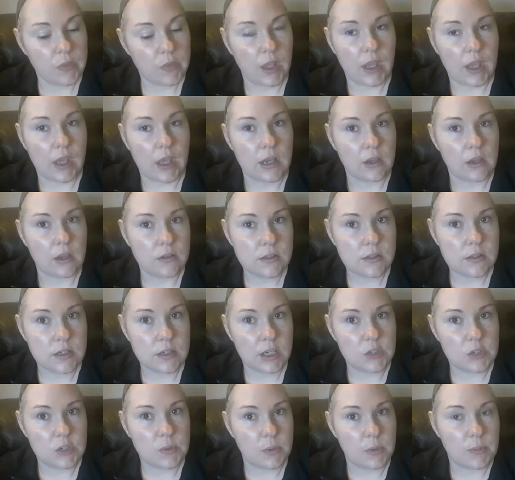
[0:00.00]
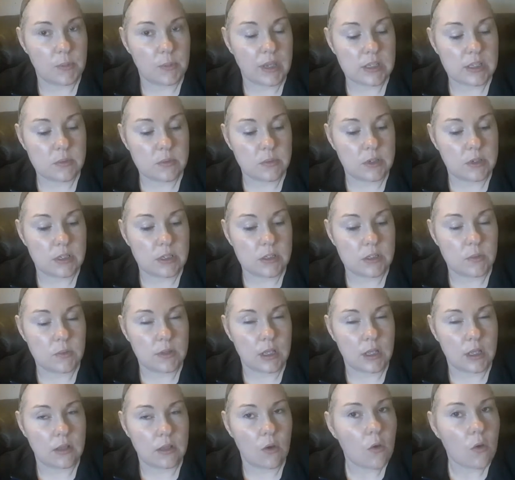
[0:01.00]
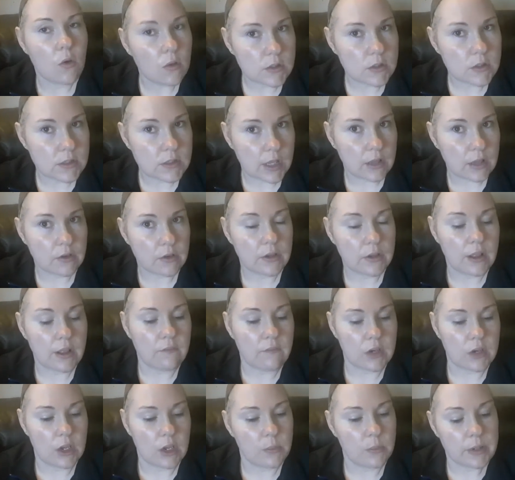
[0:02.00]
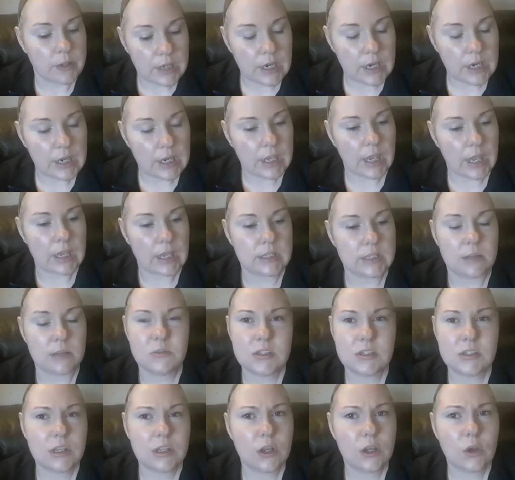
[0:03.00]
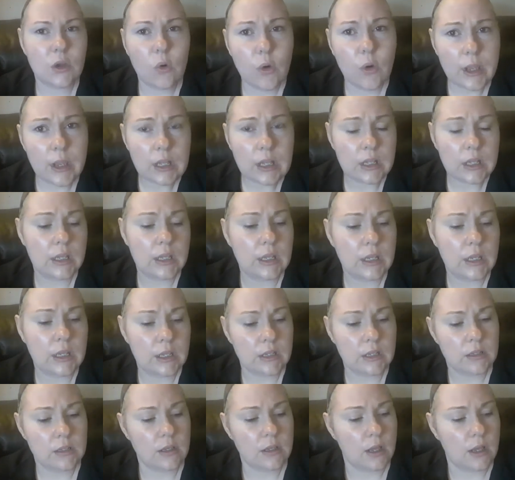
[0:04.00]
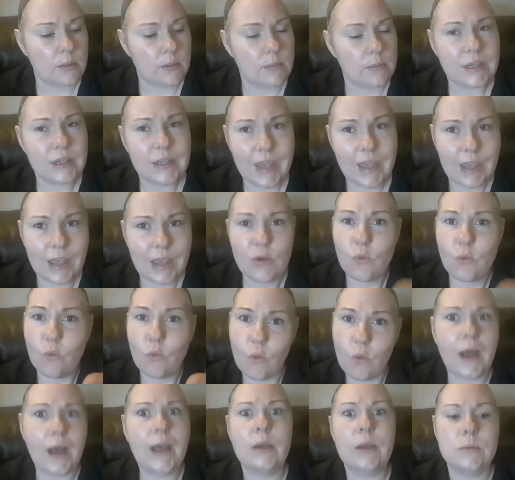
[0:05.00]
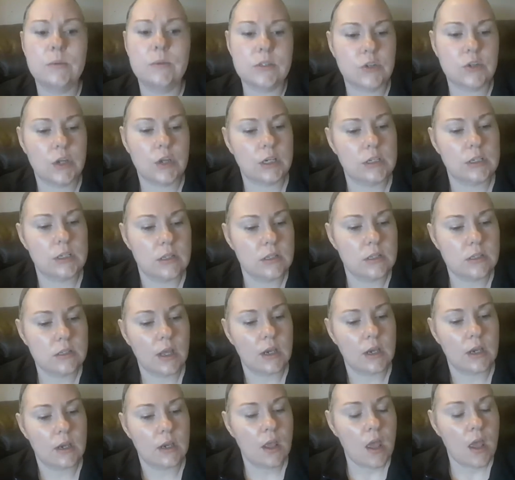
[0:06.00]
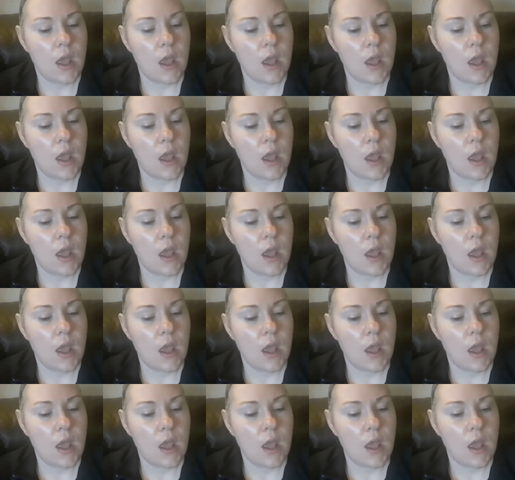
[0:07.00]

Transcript: And I also talked about my experience with a local seller in that video. But in any case, I'm just going to quickly indicate why I was attracted to this line.